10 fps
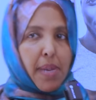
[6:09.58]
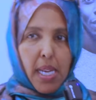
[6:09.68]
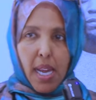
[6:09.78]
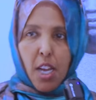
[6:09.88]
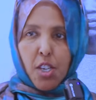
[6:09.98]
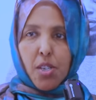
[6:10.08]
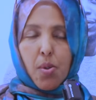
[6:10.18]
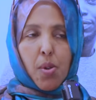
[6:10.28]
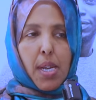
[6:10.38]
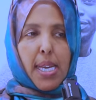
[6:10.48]
medication
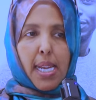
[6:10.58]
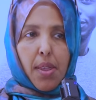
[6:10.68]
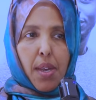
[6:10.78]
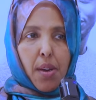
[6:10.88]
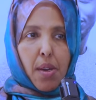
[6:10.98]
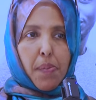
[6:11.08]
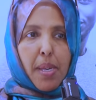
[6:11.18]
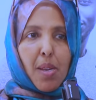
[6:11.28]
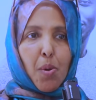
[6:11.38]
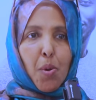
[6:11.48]
or getting
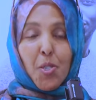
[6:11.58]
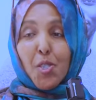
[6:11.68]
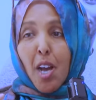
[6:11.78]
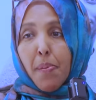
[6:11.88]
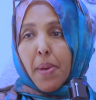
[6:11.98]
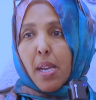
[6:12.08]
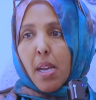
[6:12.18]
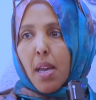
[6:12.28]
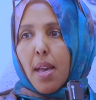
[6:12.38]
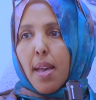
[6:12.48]
therapy or
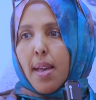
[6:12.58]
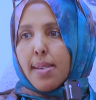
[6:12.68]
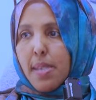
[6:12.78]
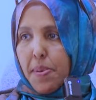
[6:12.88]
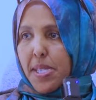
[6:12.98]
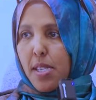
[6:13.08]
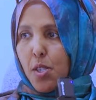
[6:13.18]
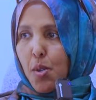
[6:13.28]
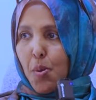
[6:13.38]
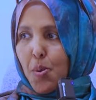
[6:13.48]
stopping
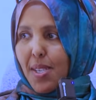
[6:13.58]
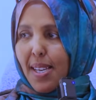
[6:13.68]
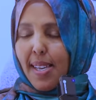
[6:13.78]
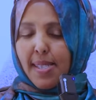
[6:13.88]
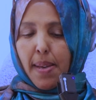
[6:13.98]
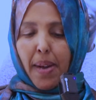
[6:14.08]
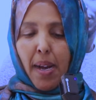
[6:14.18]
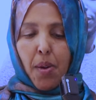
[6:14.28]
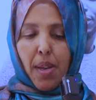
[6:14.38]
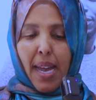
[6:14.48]
substance use. It's
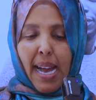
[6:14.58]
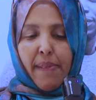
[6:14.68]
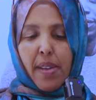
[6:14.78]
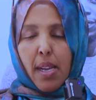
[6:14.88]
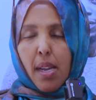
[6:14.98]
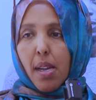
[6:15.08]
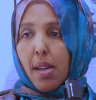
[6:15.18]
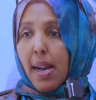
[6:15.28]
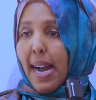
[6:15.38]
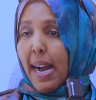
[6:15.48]
about having
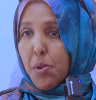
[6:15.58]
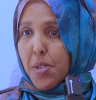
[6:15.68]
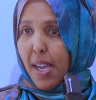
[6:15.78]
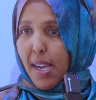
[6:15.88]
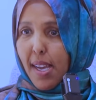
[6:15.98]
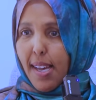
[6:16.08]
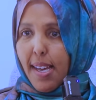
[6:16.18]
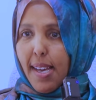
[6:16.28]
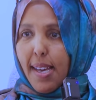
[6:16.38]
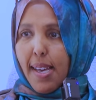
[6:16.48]
housing.
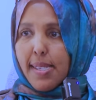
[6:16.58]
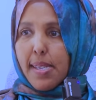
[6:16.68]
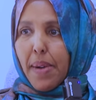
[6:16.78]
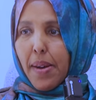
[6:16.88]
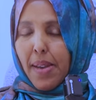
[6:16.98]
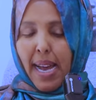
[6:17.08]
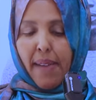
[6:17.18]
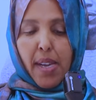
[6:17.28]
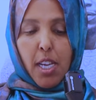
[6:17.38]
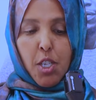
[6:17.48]
It's about
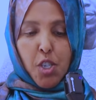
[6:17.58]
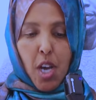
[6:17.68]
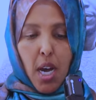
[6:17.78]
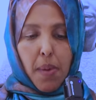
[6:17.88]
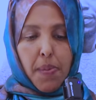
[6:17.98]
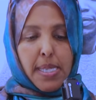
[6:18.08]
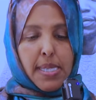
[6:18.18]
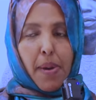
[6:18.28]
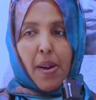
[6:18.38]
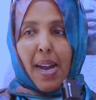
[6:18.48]
having a job. It's
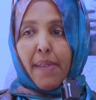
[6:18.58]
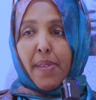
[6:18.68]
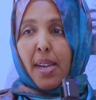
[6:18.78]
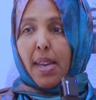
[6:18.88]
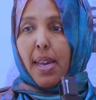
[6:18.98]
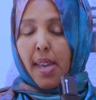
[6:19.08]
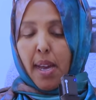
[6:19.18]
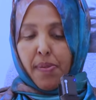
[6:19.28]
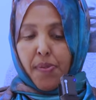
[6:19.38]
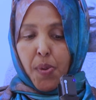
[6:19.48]
about having
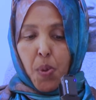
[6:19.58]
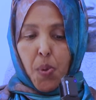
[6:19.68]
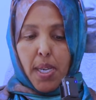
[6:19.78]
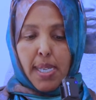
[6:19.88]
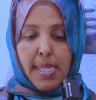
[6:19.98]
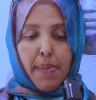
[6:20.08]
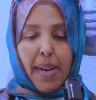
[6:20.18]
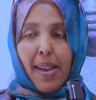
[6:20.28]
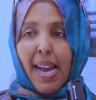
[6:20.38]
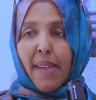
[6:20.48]
enough food. It's
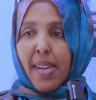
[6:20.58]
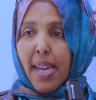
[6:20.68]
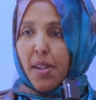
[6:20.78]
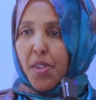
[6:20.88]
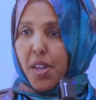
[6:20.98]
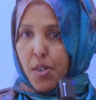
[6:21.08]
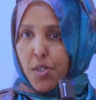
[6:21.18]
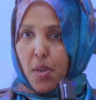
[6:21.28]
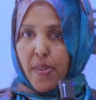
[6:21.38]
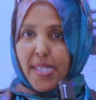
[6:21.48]
about having healthcare
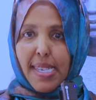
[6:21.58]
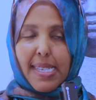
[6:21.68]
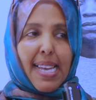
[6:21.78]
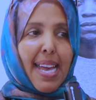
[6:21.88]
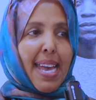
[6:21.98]
services.